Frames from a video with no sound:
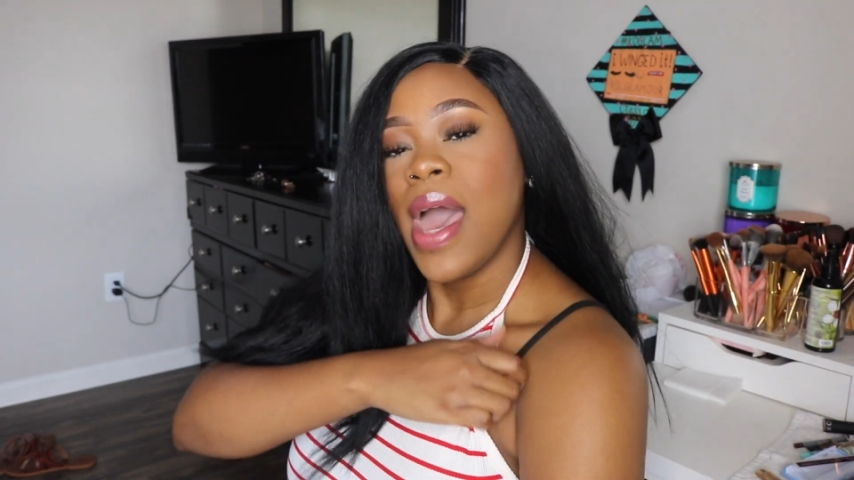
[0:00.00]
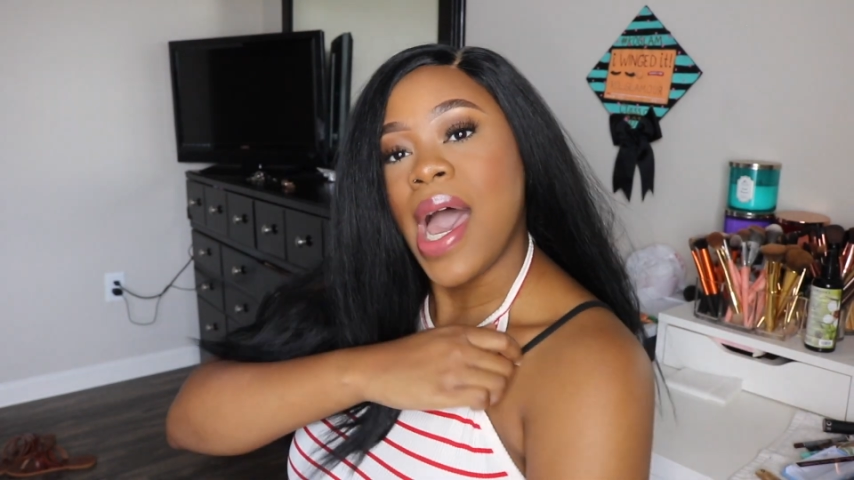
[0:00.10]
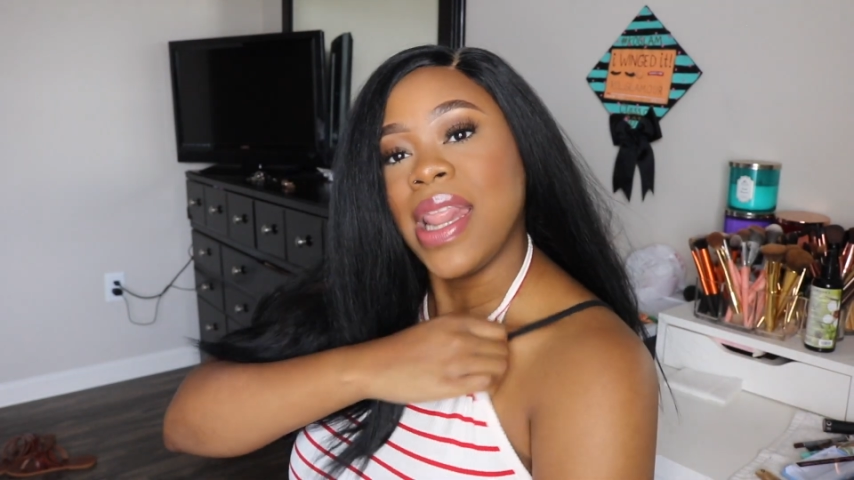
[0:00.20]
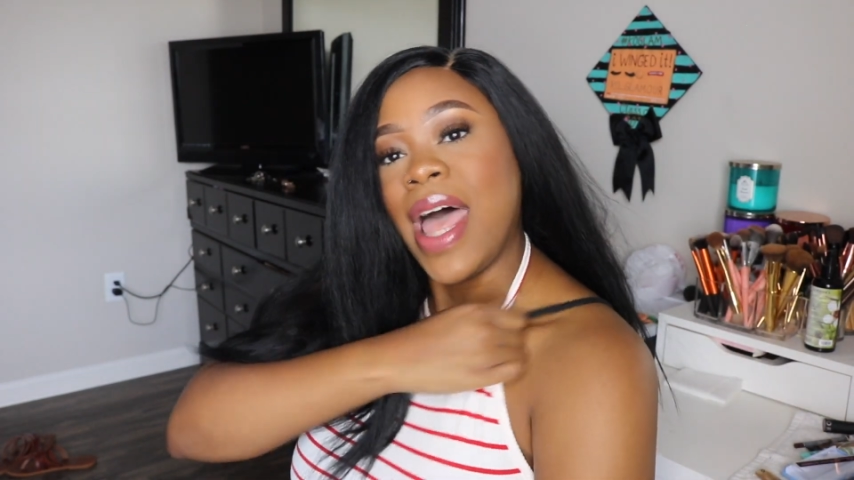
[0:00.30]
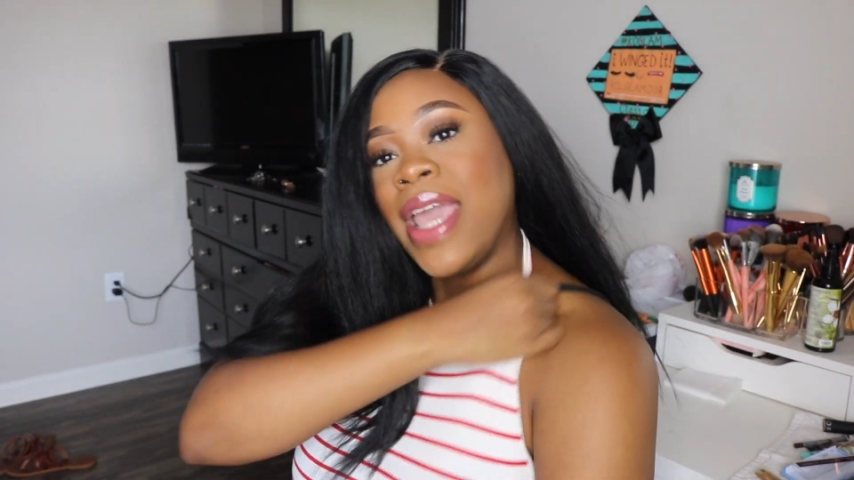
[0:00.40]

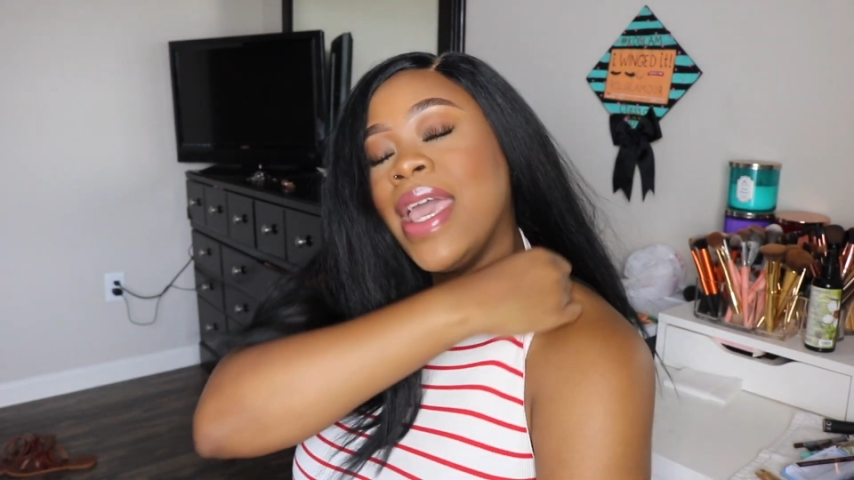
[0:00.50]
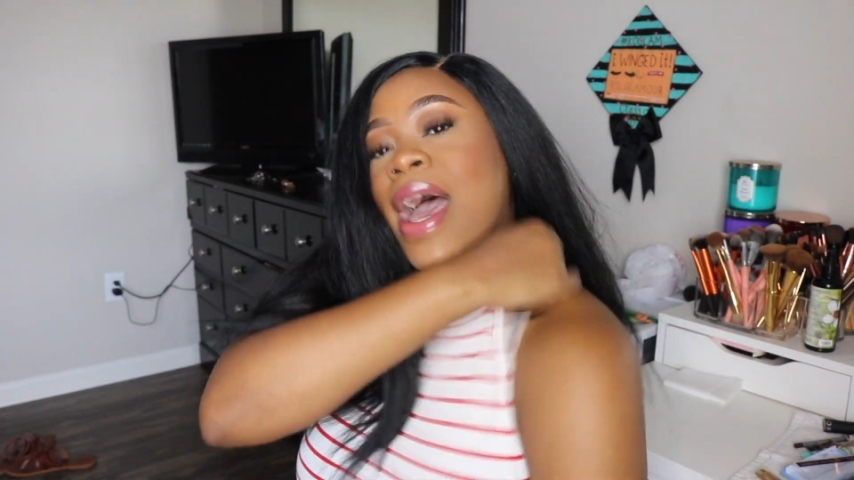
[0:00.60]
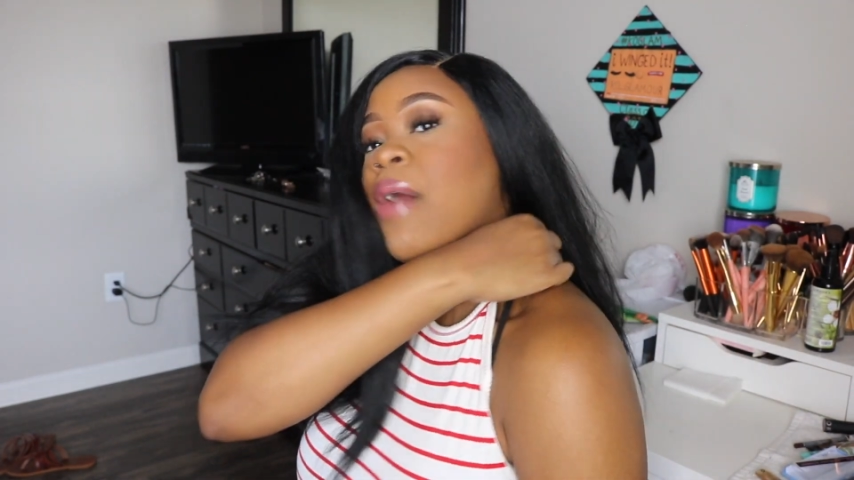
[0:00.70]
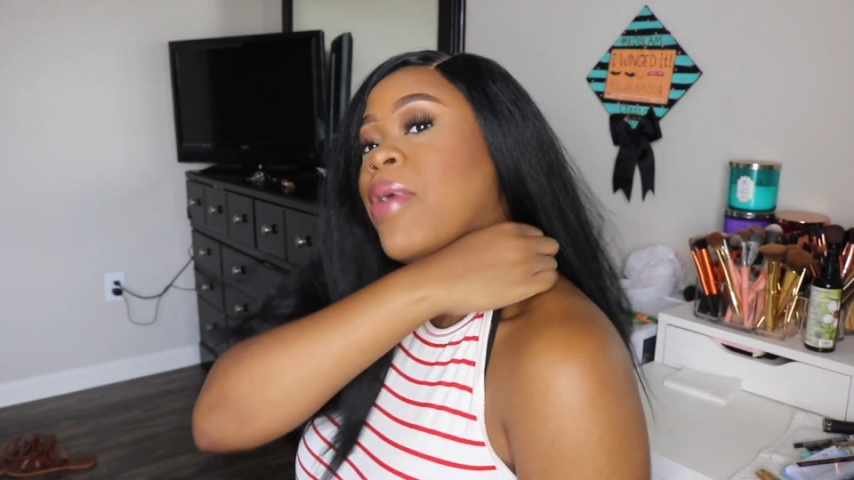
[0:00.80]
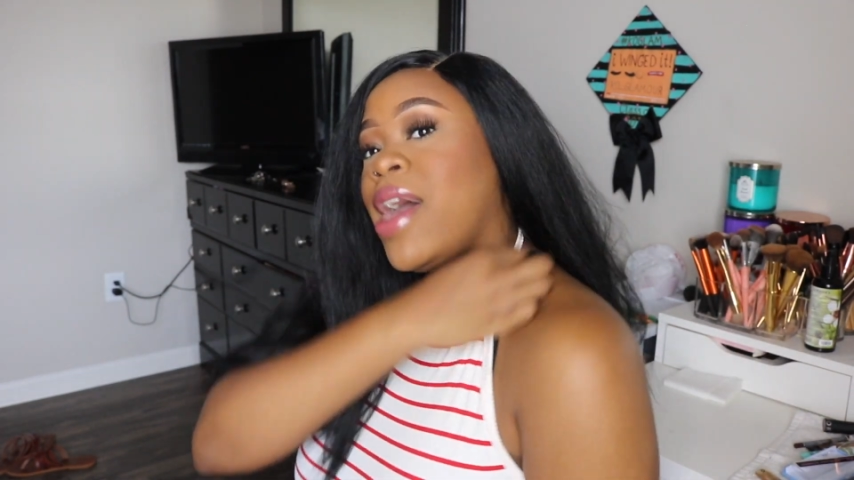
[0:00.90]
I like it.
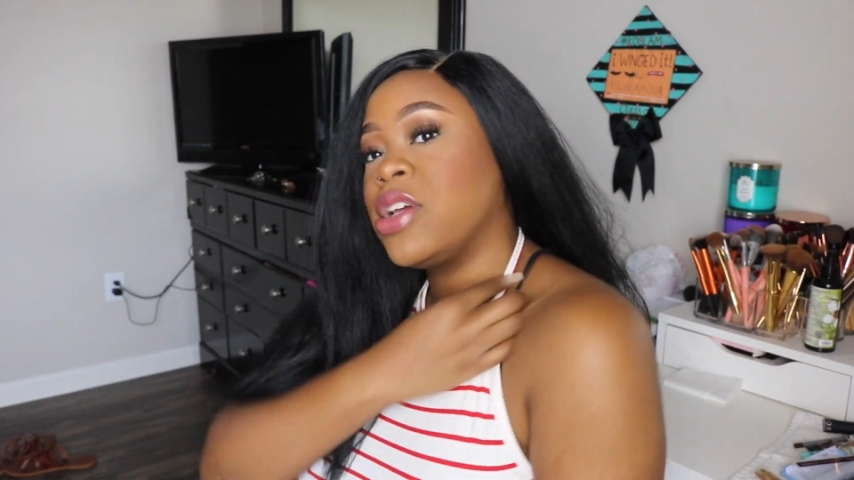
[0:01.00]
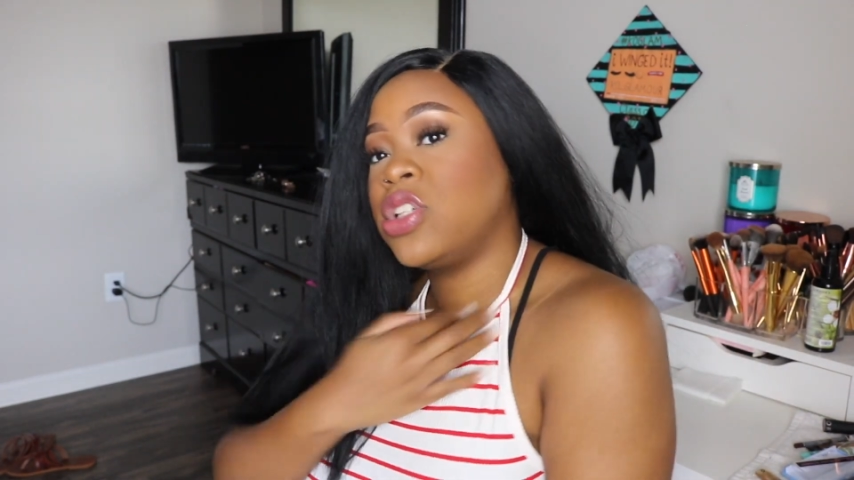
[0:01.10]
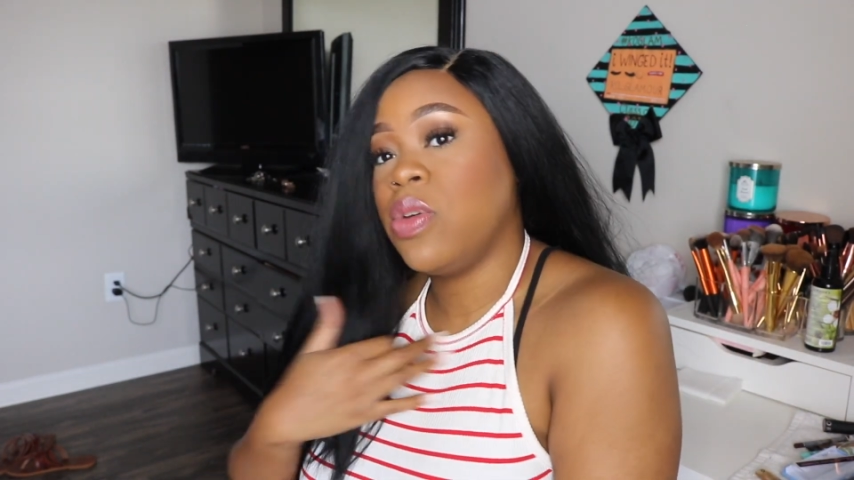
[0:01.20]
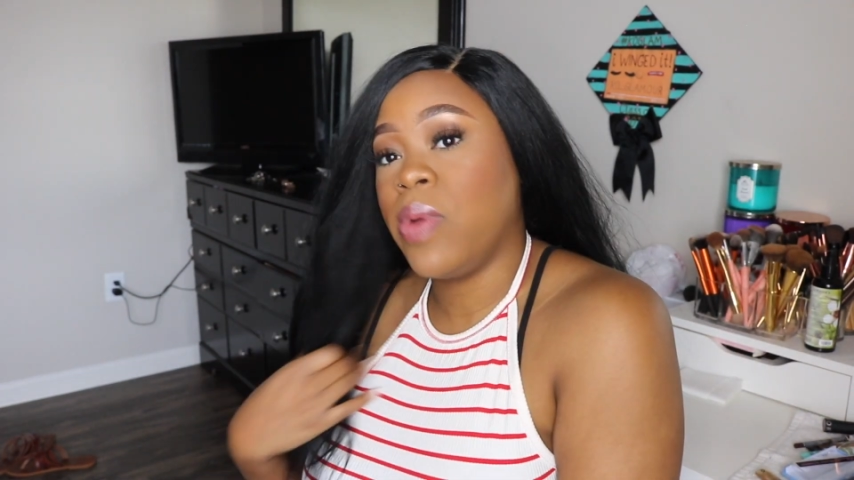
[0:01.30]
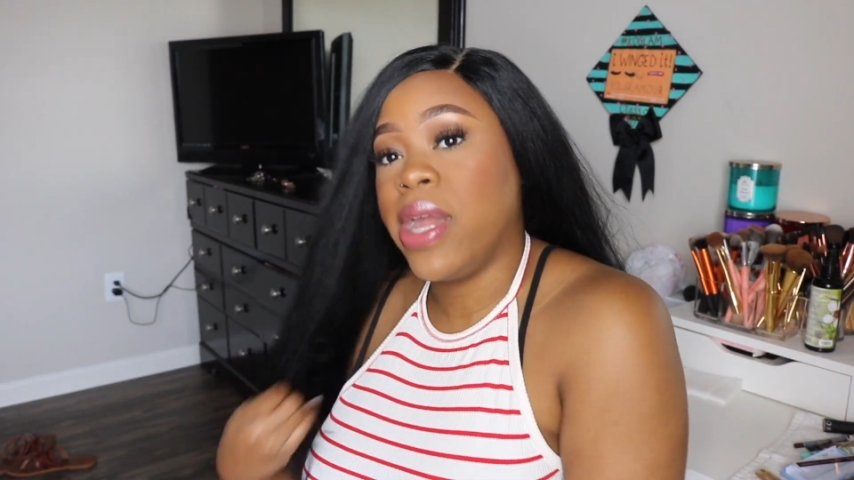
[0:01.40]
I would
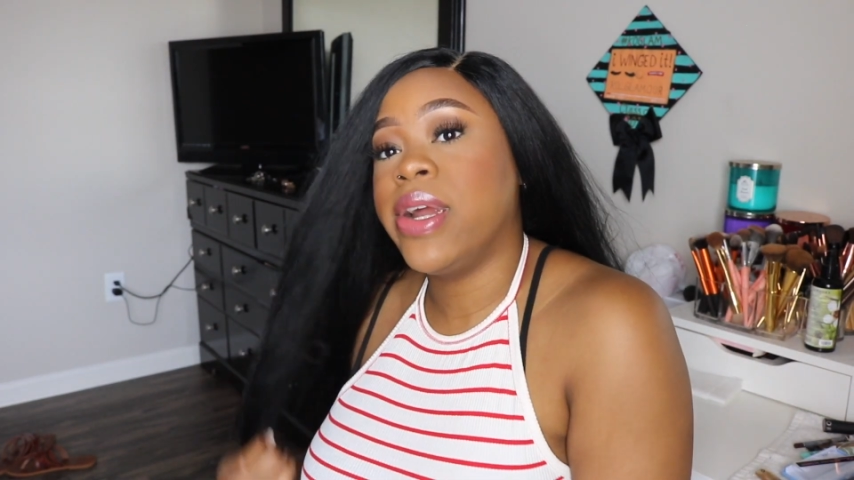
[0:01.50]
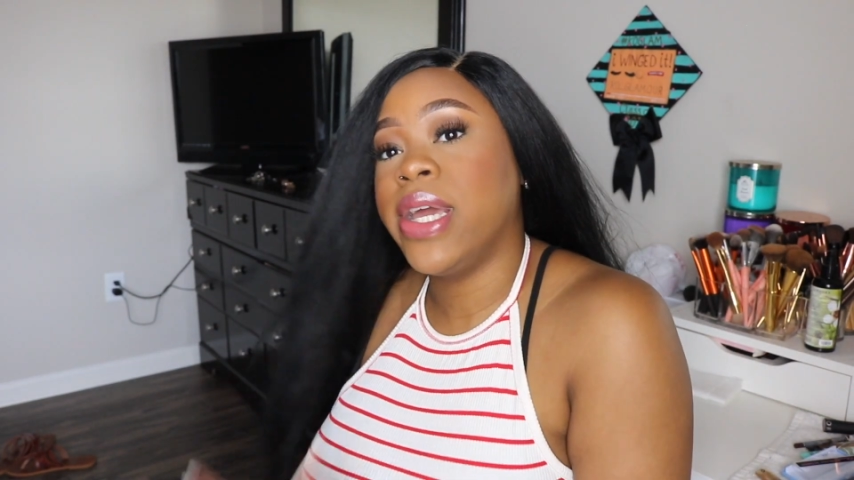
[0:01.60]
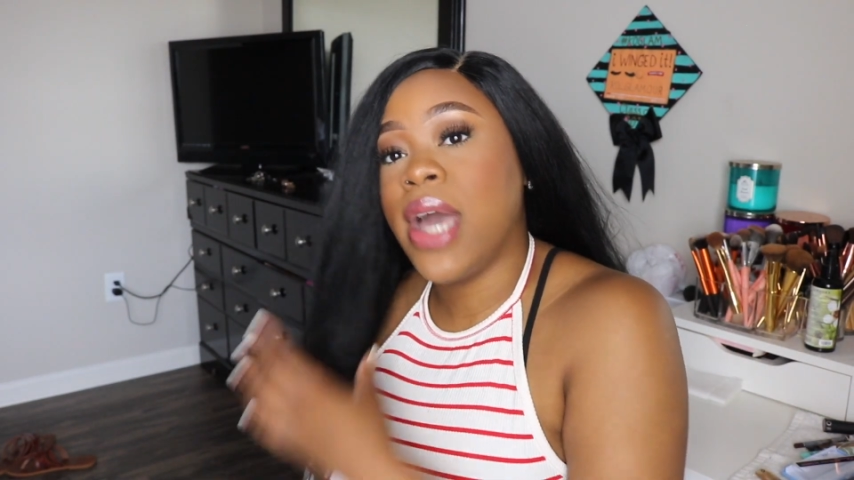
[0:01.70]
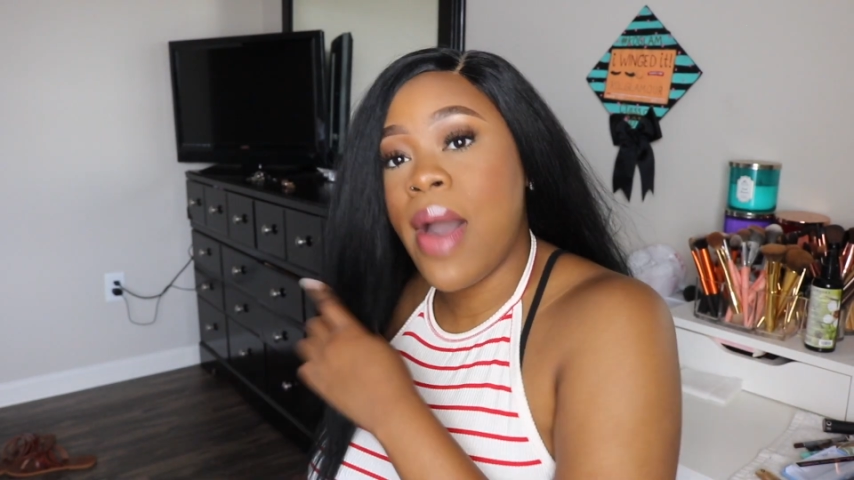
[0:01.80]
actually wear it.